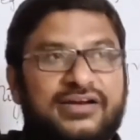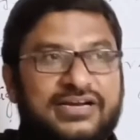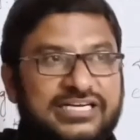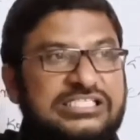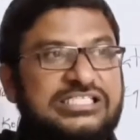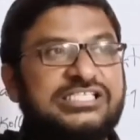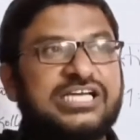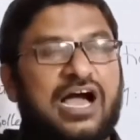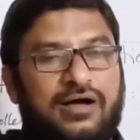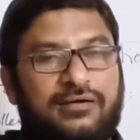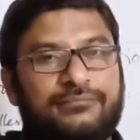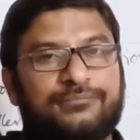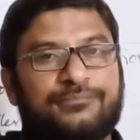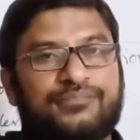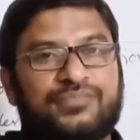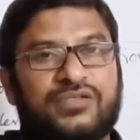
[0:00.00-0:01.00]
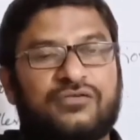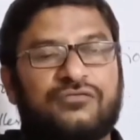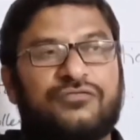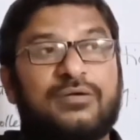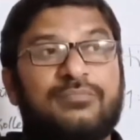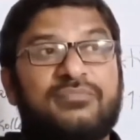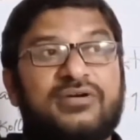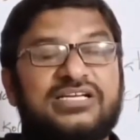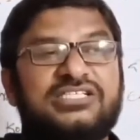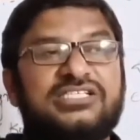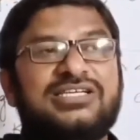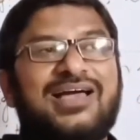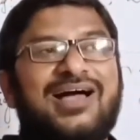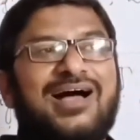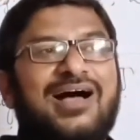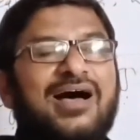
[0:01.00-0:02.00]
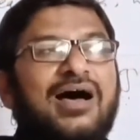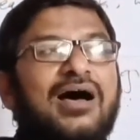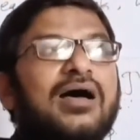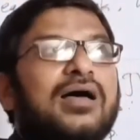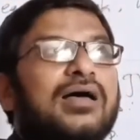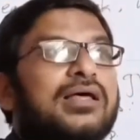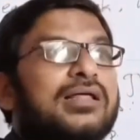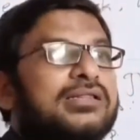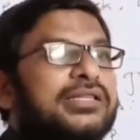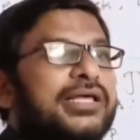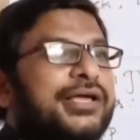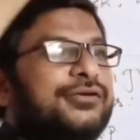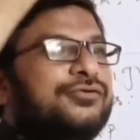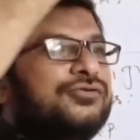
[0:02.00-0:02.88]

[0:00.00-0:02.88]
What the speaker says: Russia, from Russia, they